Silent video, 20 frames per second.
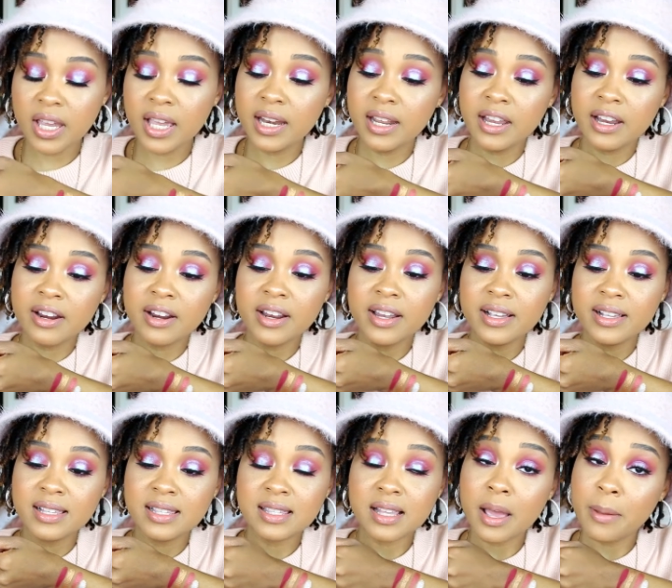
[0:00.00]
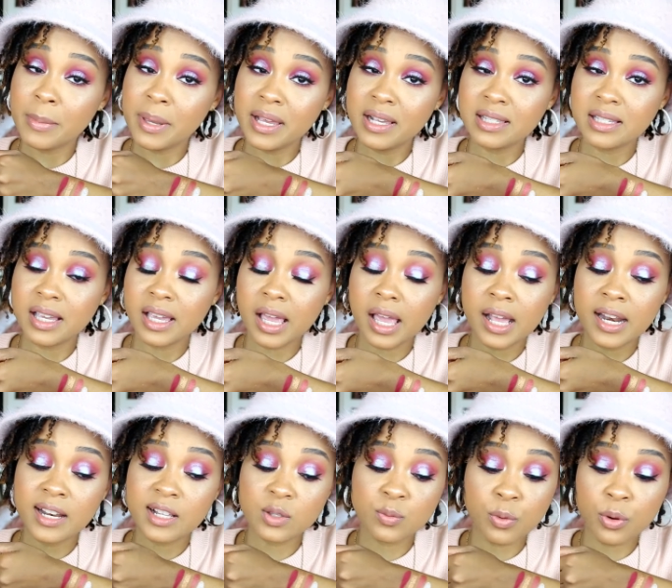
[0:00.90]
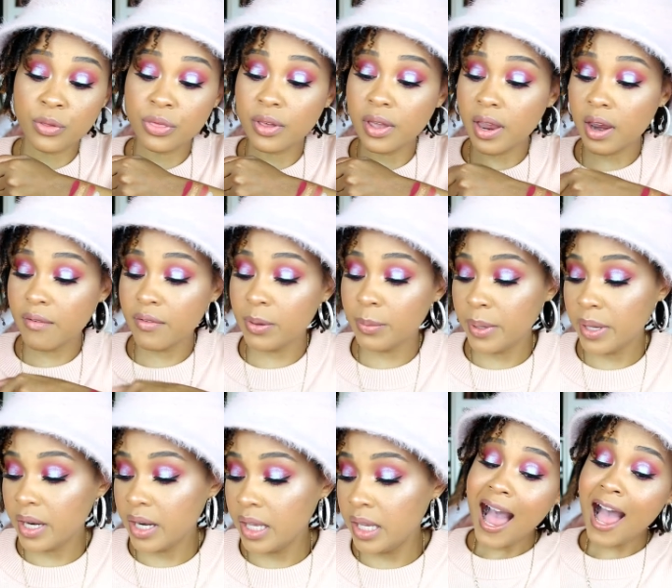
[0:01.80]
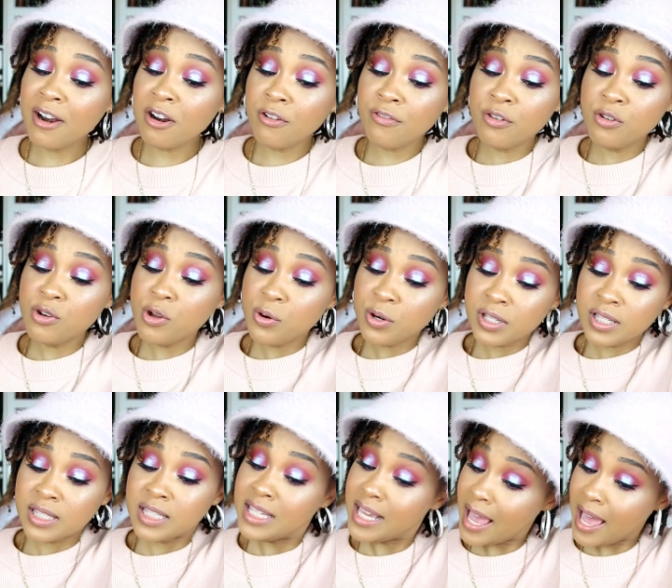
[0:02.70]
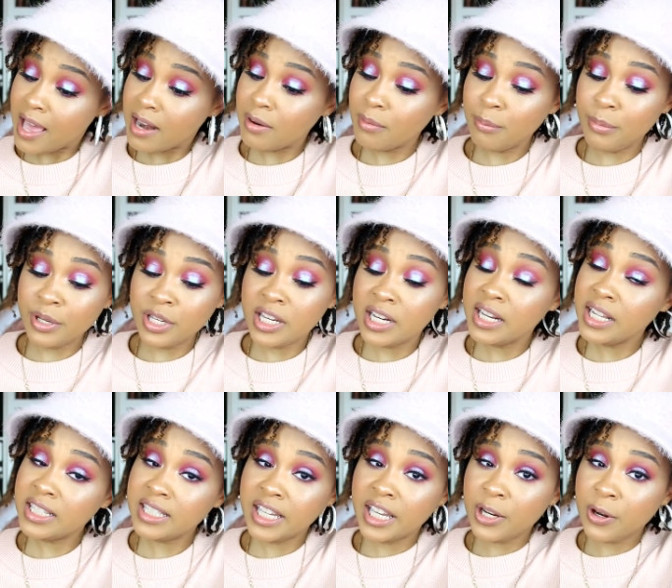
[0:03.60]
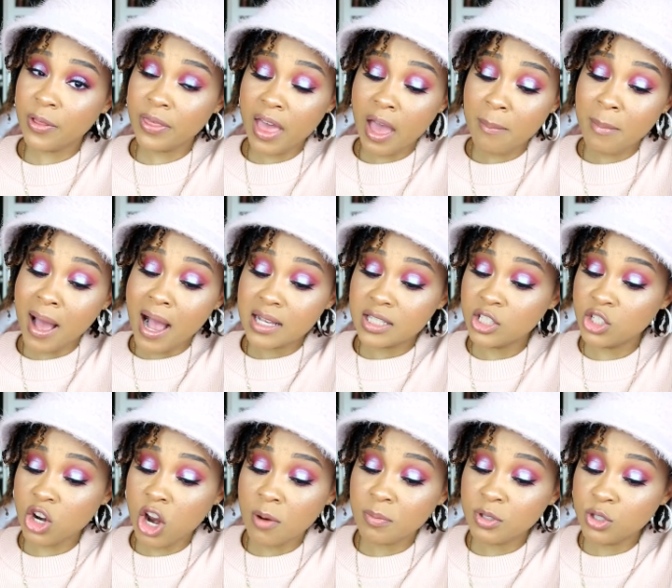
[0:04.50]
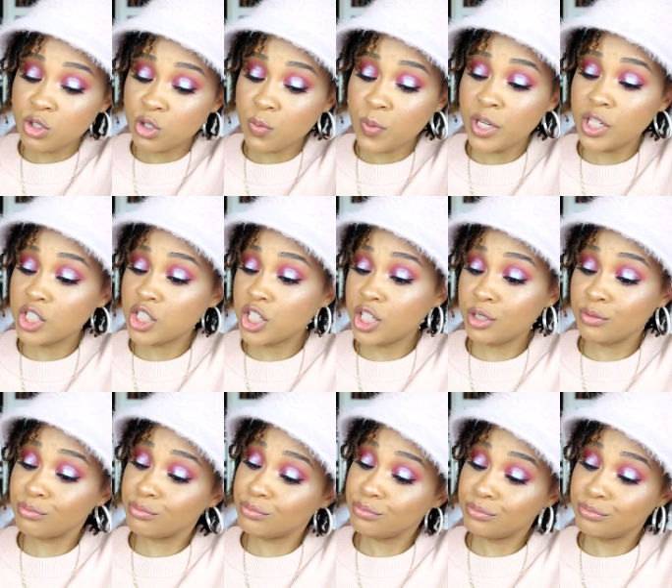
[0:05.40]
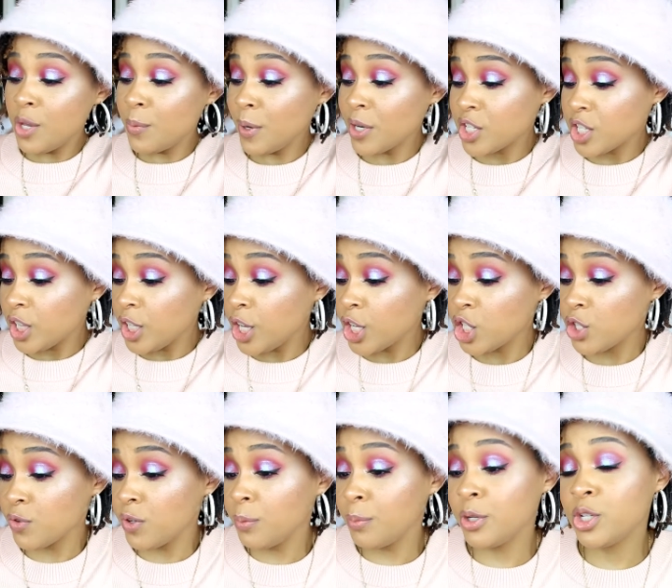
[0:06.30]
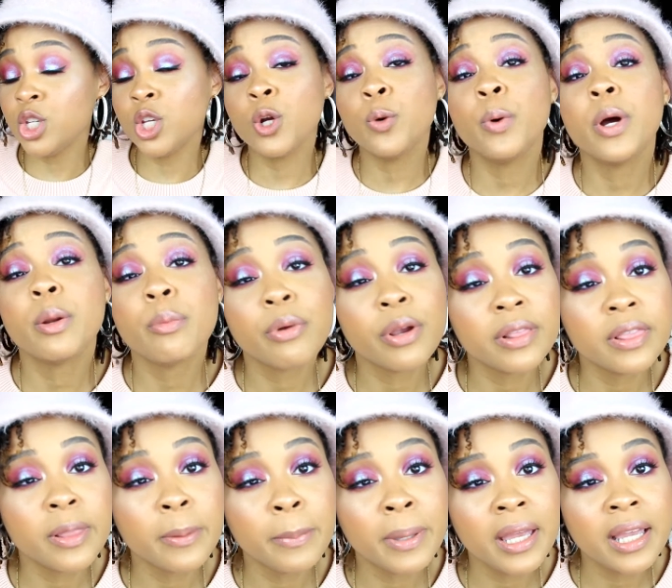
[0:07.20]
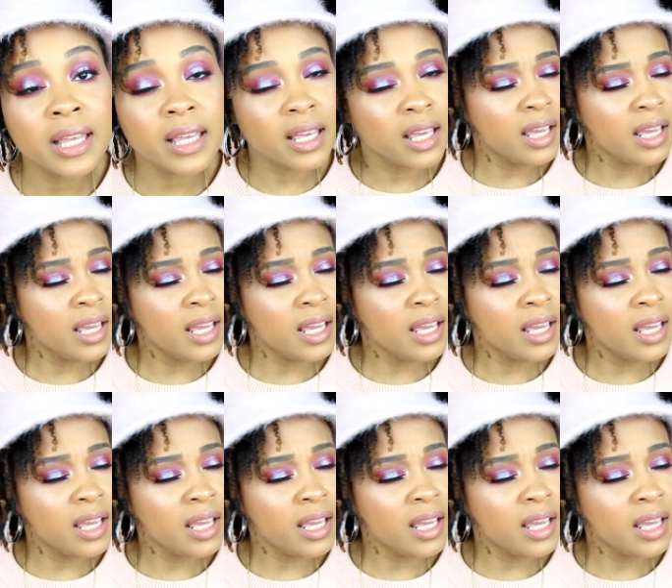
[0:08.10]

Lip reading: in here is amazing, and it's worth every penny. I don't know if you noticed yet, but you need to get on that BoxyCharm situation. You want your luxury, but you don't want to break the bank.